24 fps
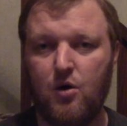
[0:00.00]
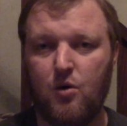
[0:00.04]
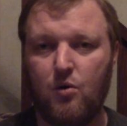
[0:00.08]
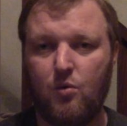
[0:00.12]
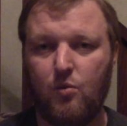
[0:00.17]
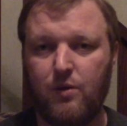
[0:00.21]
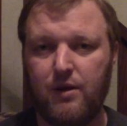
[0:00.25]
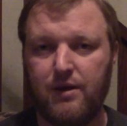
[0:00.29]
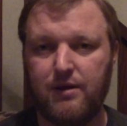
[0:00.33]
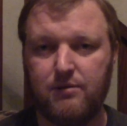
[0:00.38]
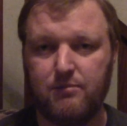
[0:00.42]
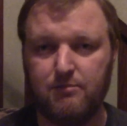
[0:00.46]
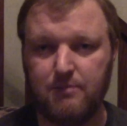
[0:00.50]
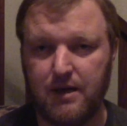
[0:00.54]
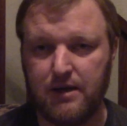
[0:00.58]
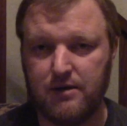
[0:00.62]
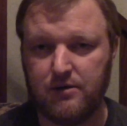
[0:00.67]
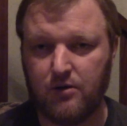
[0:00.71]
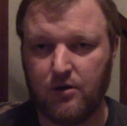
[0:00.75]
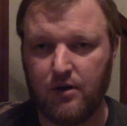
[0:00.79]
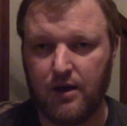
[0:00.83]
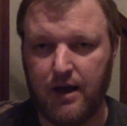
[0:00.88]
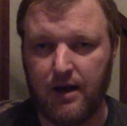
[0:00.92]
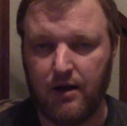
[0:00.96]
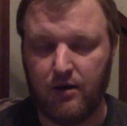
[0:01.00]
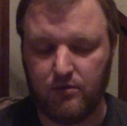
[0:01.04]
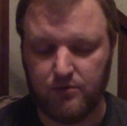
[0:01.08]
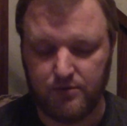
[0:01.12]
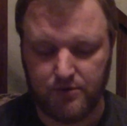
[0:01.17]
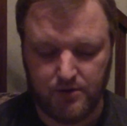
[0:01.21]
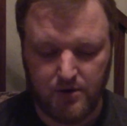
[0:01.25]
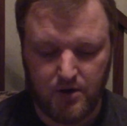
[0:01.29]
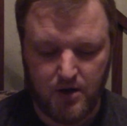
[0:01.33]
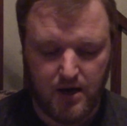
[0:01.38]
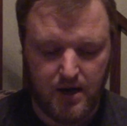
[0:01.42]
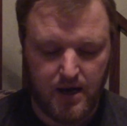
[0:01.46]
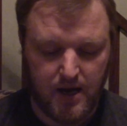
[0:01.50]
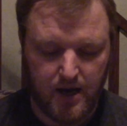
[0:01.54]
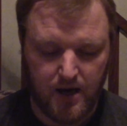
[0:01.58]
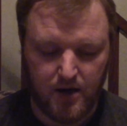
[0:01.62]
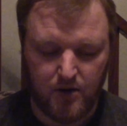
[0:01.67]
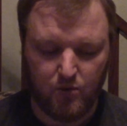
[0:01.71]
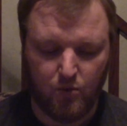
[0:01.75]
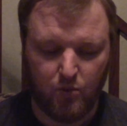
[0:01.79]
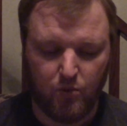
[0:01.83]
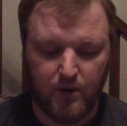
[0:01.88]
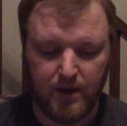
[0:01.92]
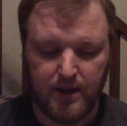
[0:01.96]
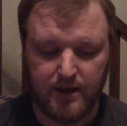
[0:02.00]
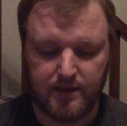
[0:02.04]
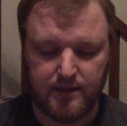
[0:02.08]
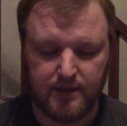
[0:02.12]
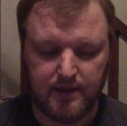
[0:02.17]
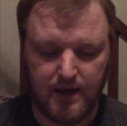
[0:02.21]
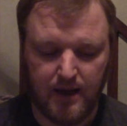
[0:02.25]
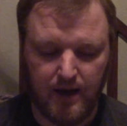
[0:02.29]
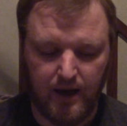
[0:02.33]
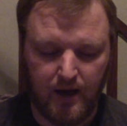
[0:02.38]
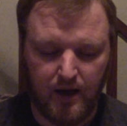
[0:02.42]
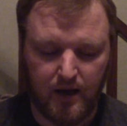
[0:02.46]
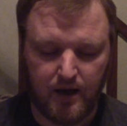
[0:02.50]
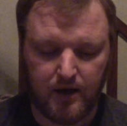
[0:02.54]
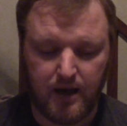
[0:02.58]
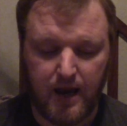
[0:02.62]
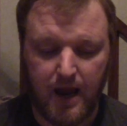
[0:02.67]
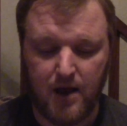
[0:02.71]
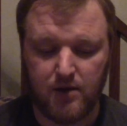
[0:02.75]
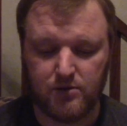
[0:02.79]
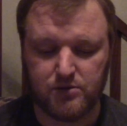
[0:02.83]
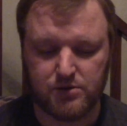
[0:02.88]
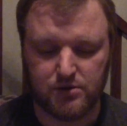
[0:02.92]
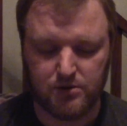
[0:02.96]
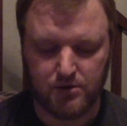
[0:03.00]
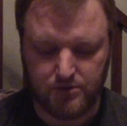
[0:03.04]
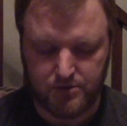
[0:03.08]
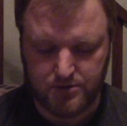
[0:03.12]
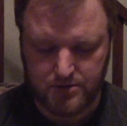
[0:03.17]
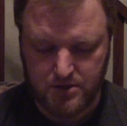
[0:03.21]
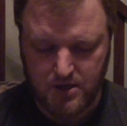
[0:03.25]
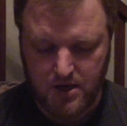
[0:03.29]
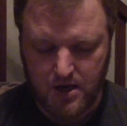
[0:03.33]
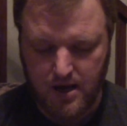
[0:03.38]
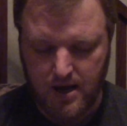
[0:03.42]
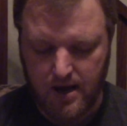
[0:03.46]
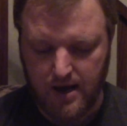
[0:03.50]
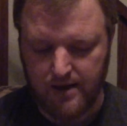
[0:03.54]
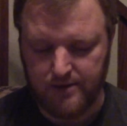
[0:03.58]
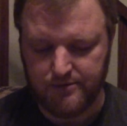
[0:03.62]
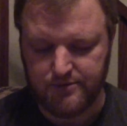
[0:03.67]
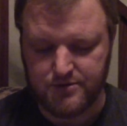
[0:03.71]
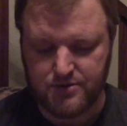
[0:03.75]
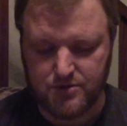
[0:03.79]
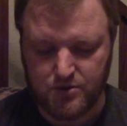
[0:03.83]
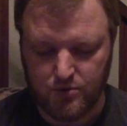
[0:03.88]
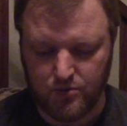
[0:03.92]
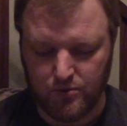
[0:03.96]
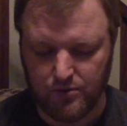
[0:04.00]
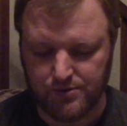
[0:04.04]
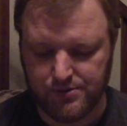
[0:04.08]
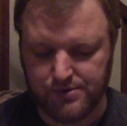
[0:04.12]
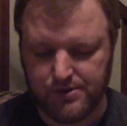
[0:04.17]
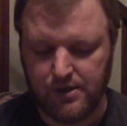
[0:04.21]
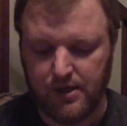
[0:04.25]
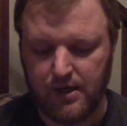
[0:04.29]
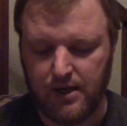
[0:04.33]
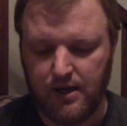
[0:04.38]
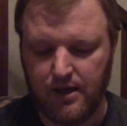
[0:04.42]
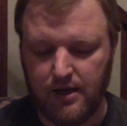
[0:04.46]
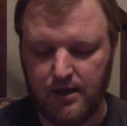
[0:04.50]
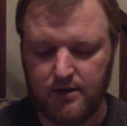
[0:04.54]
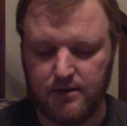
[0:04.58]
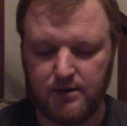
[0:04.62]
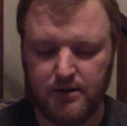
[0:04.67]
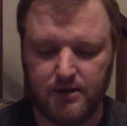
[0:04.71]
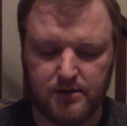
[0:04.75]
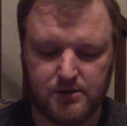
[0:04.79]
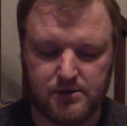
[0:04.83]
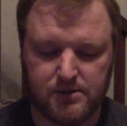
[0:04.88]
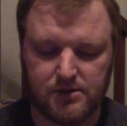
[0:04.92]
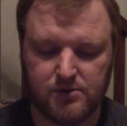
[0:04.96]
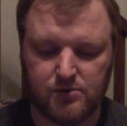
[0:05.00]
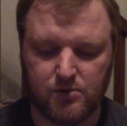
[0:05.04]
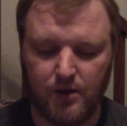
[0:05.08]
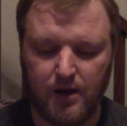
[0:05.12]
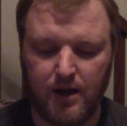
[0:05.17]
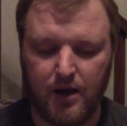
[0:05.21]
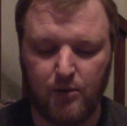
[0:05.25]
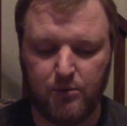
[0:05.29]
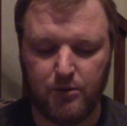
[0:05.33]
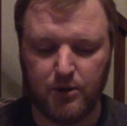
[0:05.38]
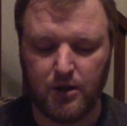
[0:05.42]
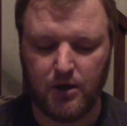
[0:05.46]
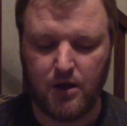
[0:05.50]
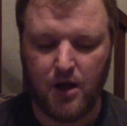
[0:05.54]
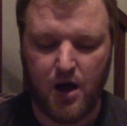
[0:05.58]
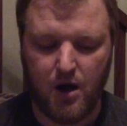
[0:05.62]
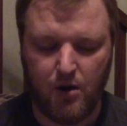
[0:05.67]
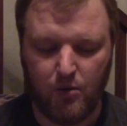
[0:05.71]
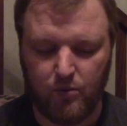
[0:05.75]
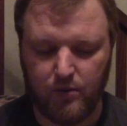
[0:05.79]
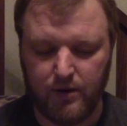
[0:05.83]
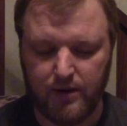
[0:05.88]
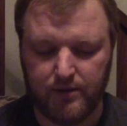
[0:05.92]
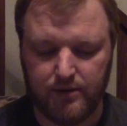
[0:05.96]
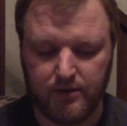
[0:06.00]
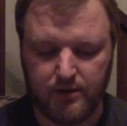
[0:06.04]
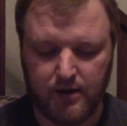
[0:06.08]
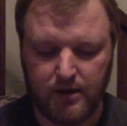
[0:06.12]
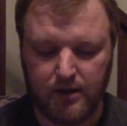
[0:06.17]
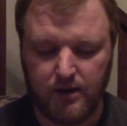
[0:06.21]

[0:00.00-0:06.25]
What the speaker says: with mental health and with counselors at the schools. He thinks this will help a lot with